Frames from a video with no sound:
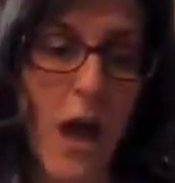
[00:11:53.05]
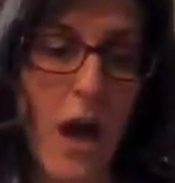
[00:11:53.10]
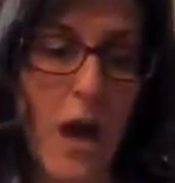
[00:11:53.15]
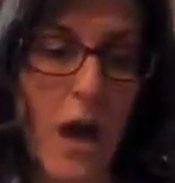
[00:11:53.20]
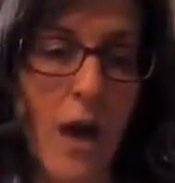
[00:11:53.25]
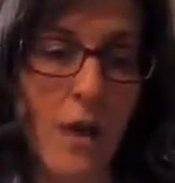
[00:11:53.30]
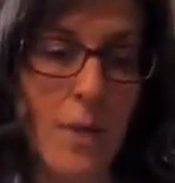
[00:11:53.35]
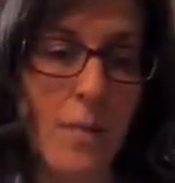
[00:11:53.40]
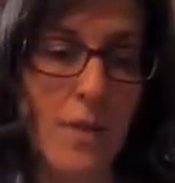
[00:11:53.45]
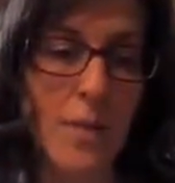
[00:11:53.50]

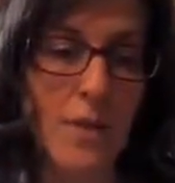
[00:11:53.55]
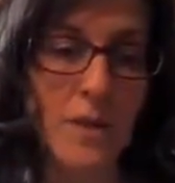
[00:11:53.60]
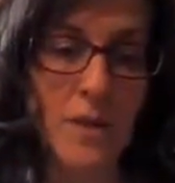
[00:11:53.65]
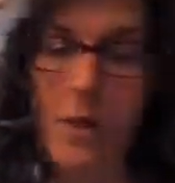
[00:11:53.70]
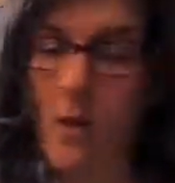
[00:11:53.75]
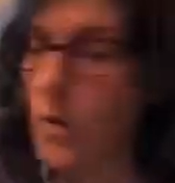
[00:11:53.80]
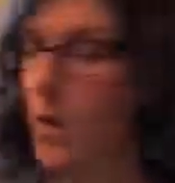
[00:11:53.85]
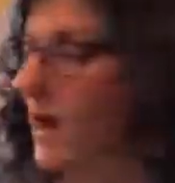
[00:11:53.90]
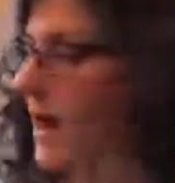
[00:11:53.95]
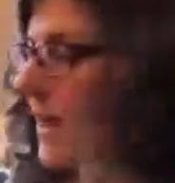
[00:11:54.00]

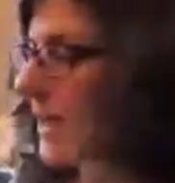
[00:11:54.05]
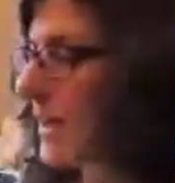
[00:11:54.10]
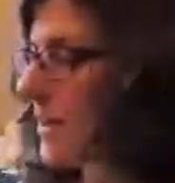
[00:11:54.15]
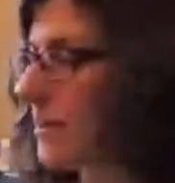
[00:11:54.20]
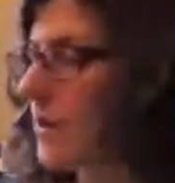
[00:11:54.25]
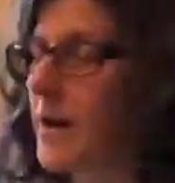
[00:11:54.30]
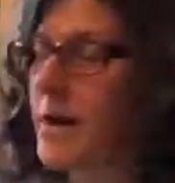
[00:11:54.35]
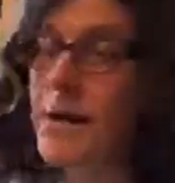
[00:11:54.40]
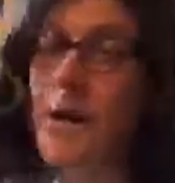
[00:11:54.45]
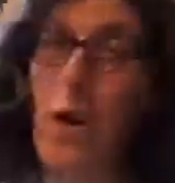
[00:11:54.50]

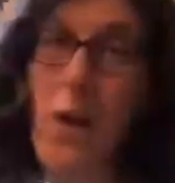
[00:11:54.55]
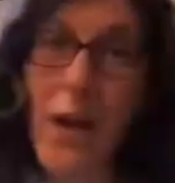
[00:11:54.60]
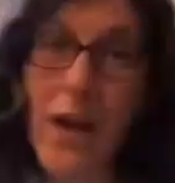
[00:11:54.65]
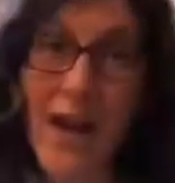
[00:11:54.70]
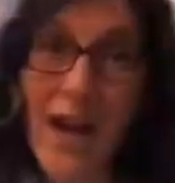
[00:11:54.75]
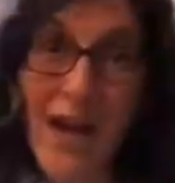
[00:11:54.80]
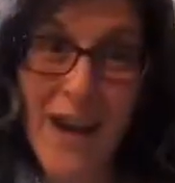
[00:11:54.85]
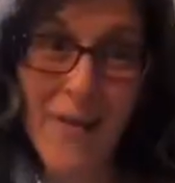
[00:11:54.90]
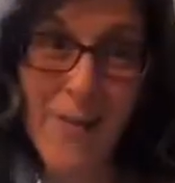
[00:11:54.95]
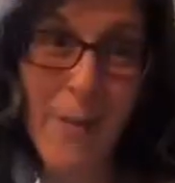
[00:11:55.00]
I know I
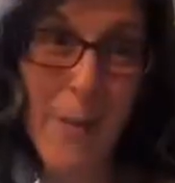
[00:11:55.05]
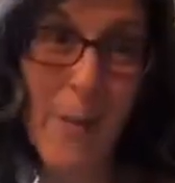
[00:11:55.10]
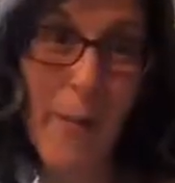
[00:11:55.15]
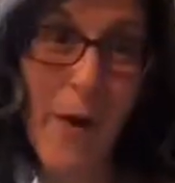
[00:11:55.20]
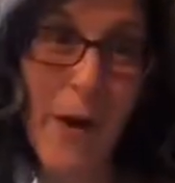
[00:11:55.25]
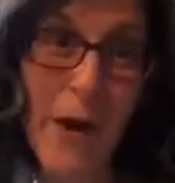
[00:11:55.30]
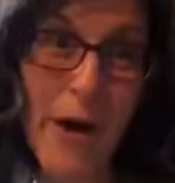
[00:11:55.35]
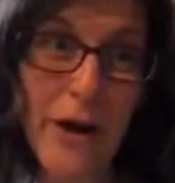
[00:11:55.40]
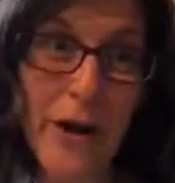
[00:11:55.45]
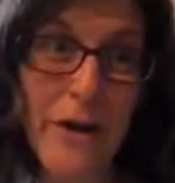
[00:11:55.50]
kind of
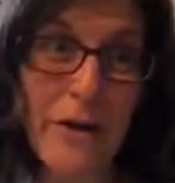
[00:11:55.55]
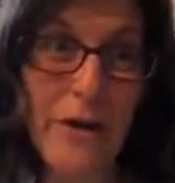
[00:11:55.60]
bombarded